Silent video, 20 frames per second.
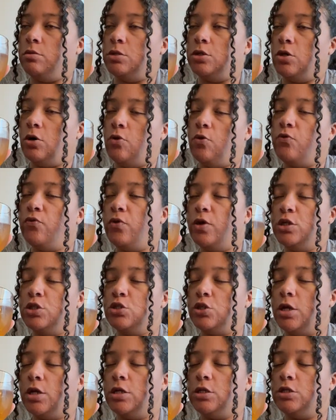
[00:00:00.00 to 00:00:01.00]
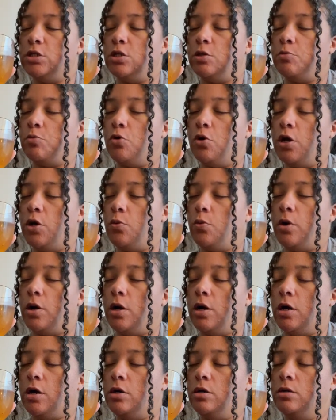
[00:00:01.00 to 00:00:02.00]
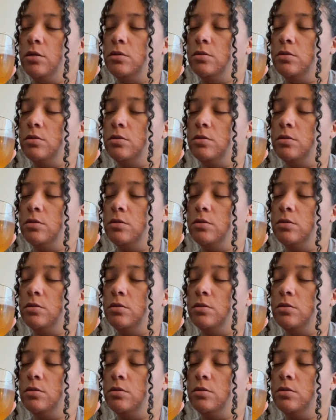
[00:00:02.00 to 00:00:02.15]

so frustrated to the point where